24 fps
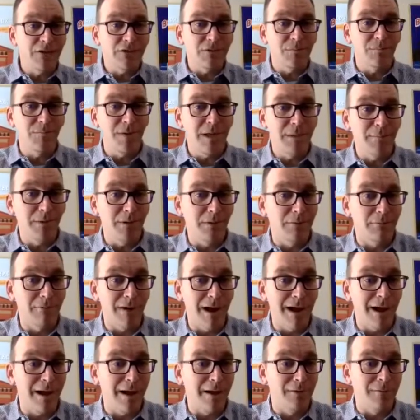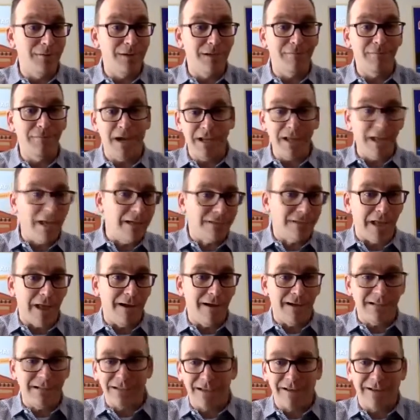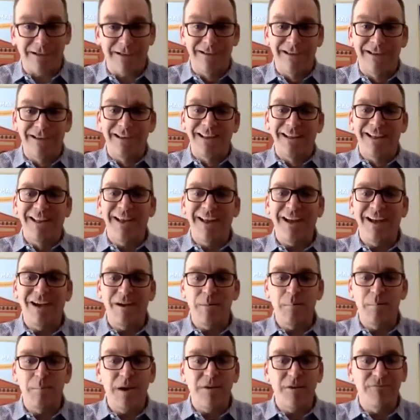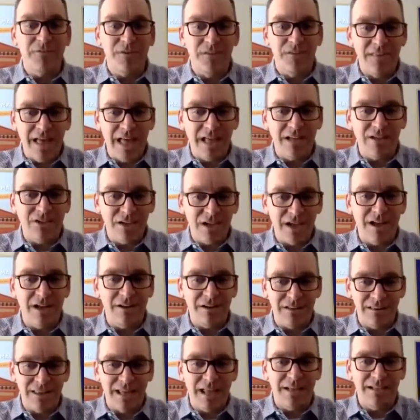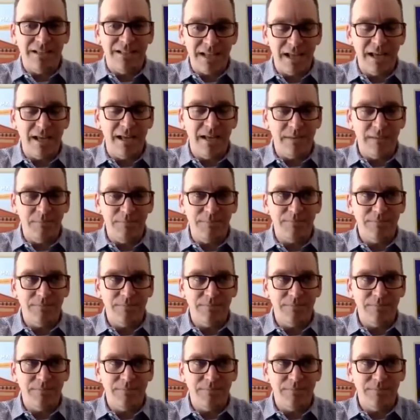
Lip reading: some people around and hiya, huzzah. But for that child at that time,